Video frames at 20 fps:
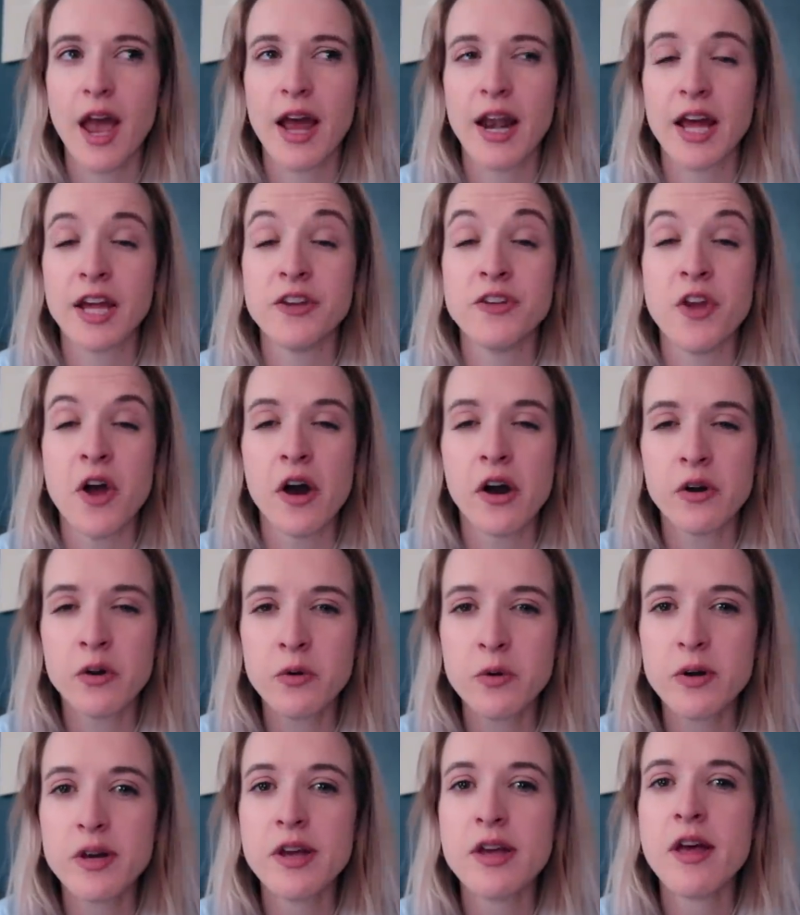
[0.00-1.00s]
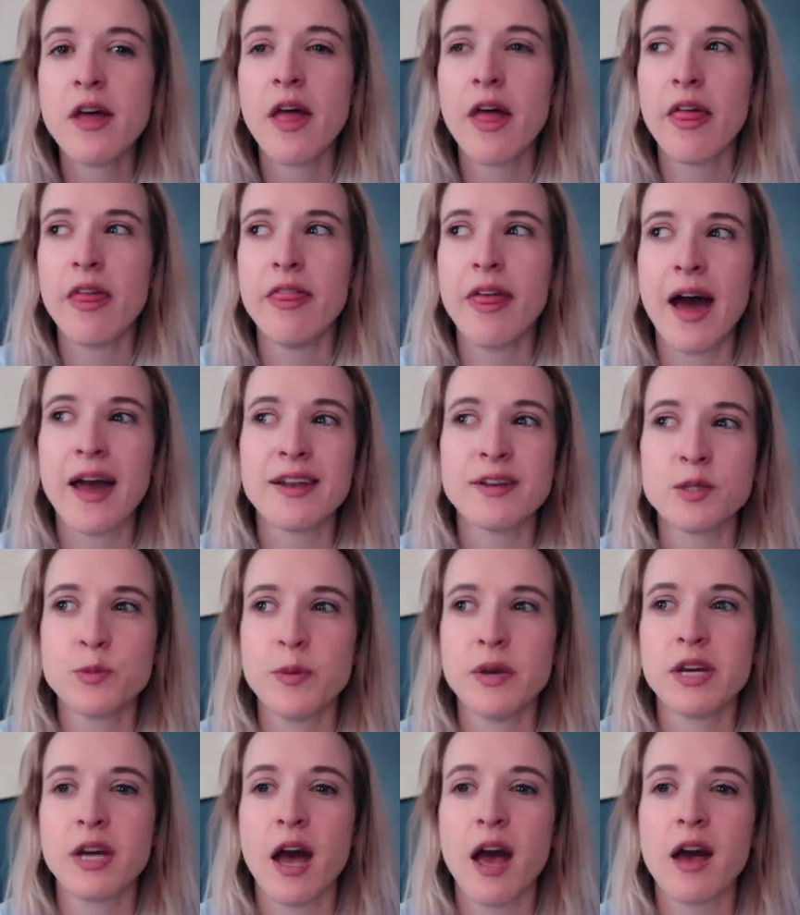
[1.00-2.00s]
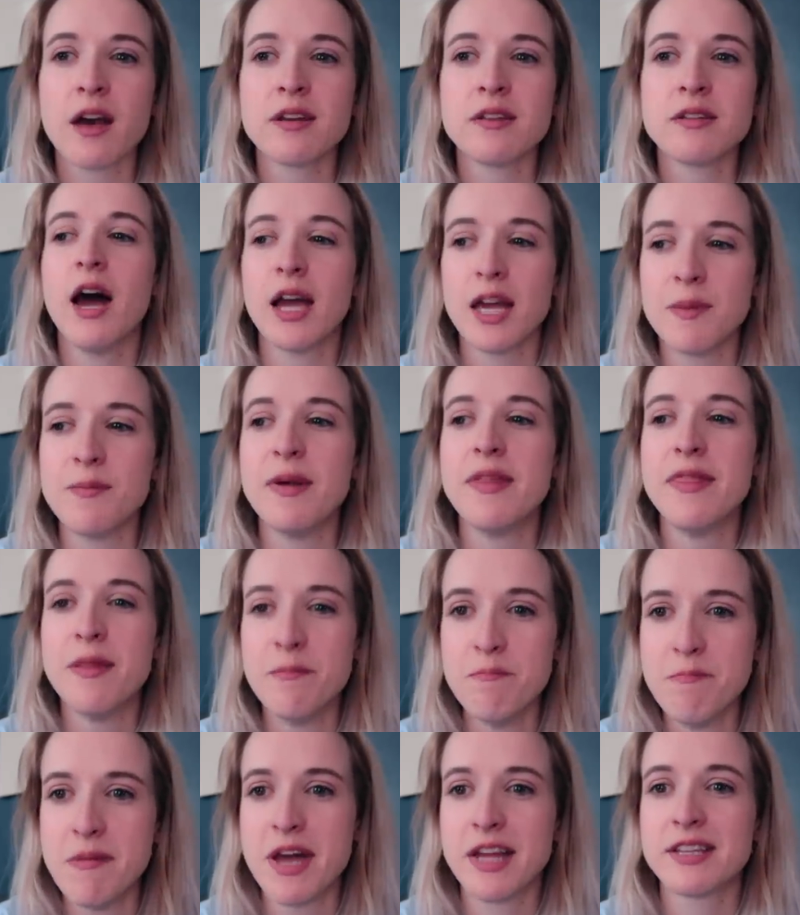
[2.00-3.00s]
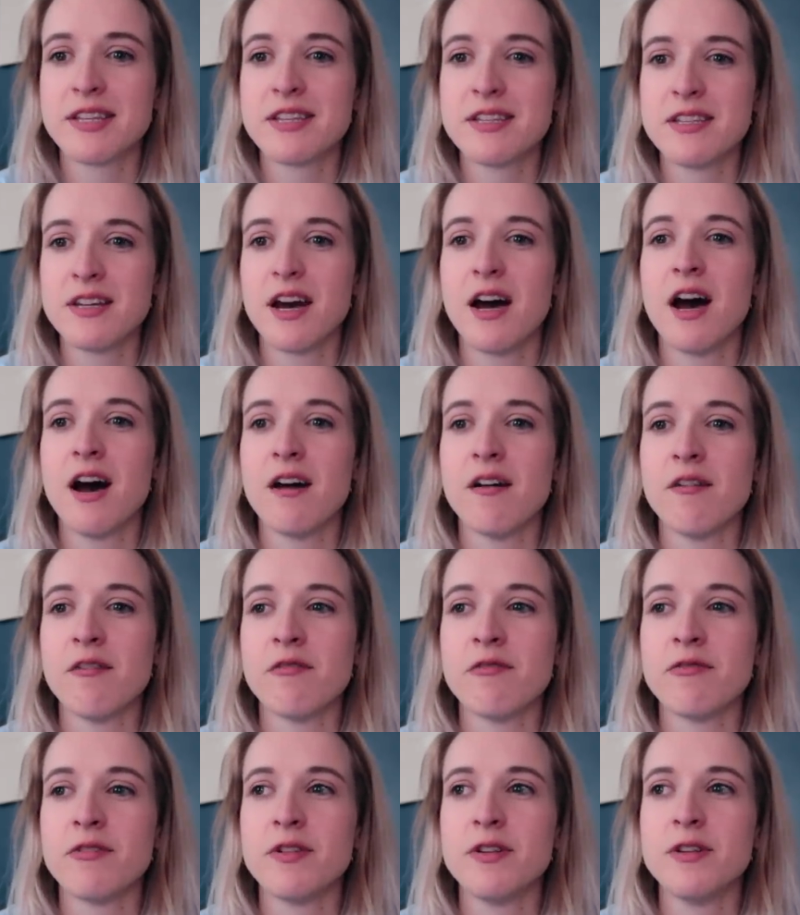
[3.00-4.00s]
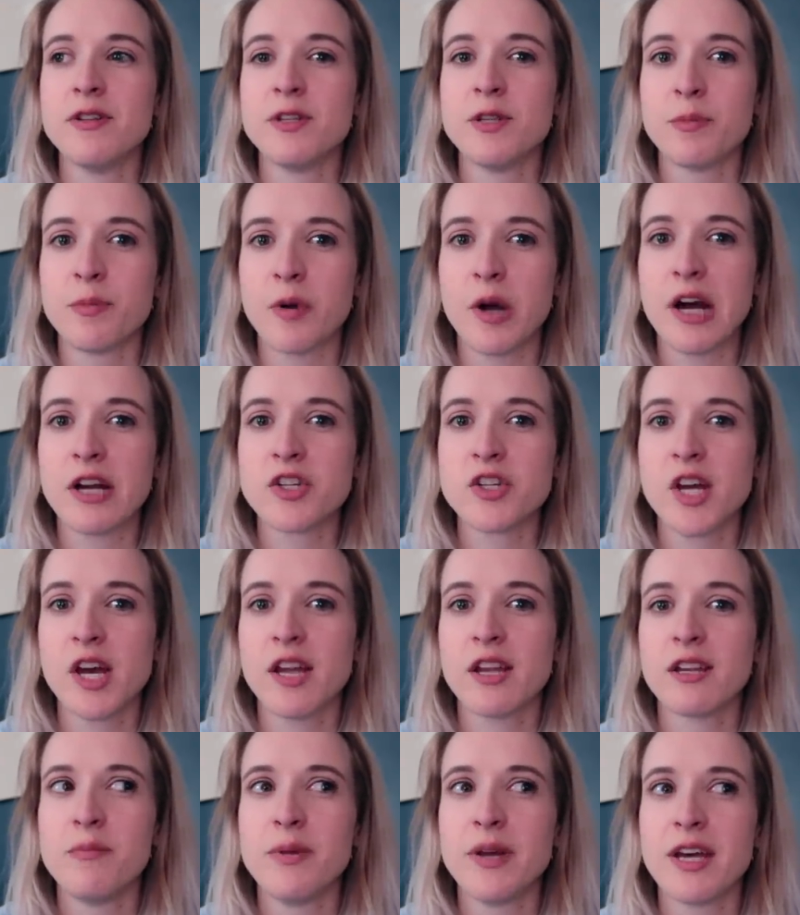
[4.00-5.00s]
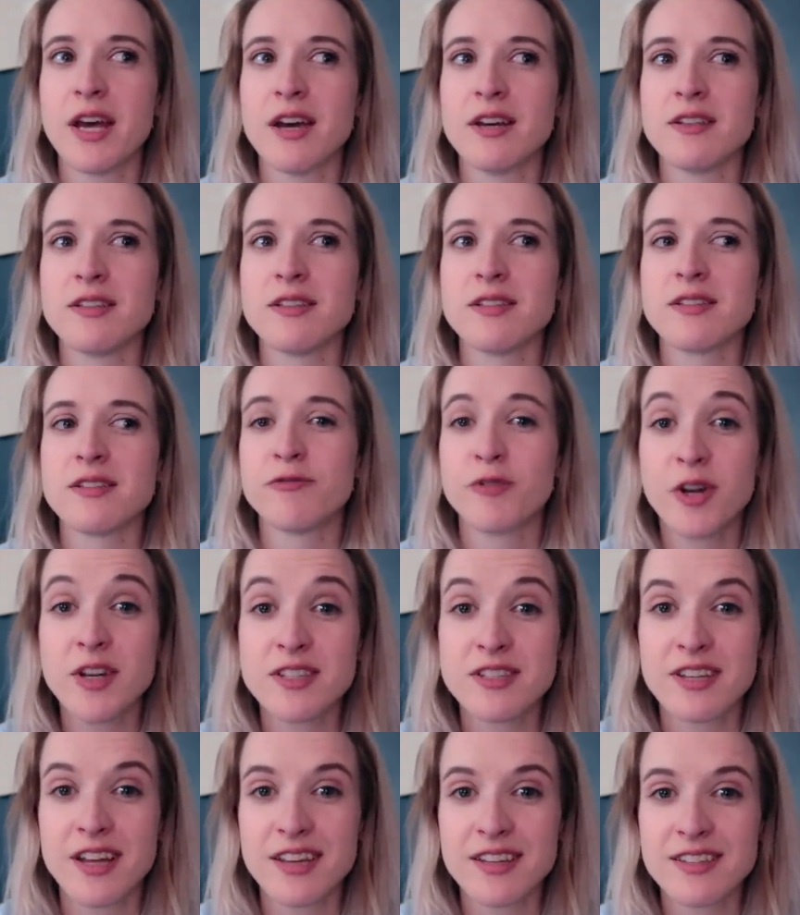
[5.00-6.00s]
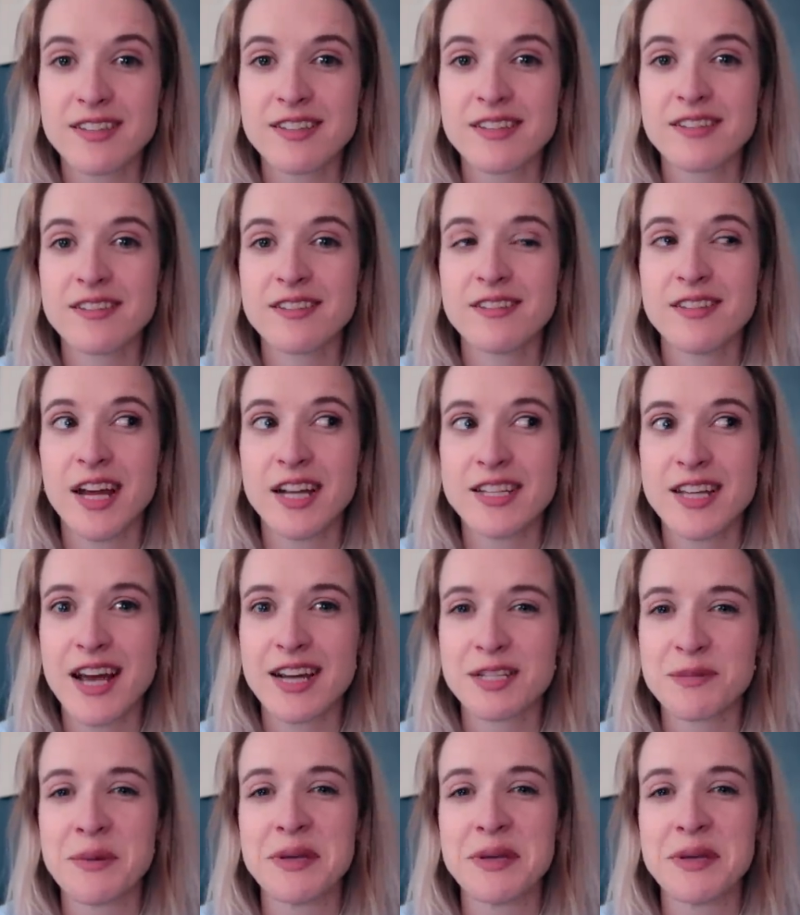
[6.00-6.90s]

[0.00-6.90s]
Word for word: And I know that is because I am in the midst of depression. Because, for instance, that text